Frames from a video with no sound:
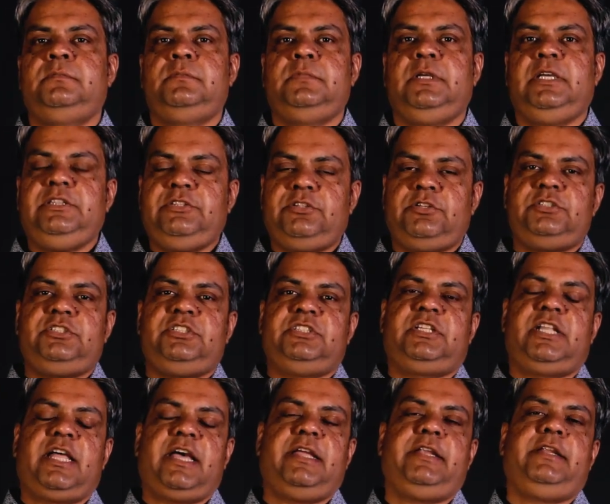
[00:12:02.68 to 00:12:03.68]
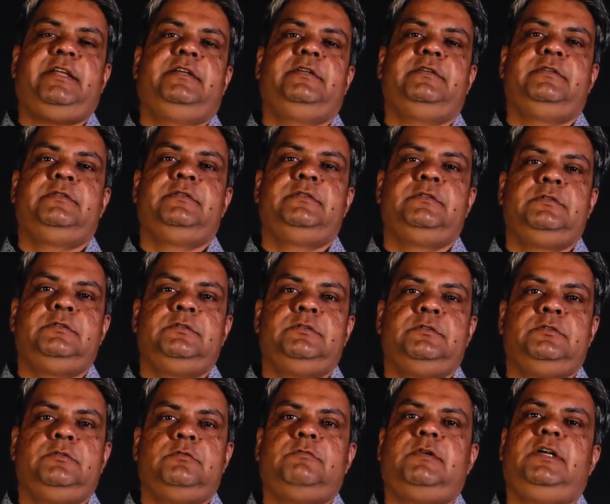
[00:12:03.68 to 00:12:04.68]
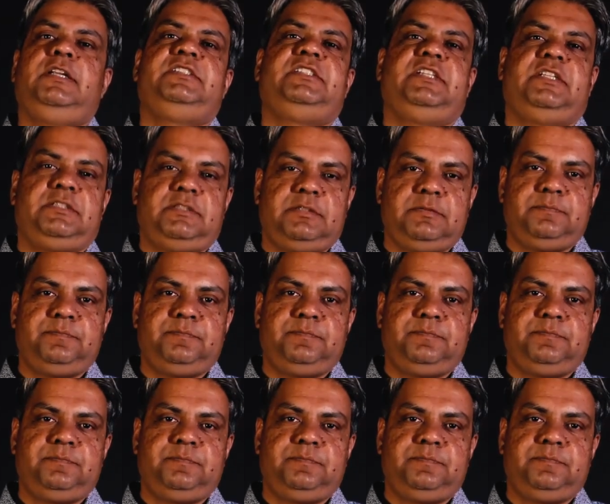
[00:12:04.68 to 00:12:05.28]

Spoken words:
Indrajit Lahiri, what is it?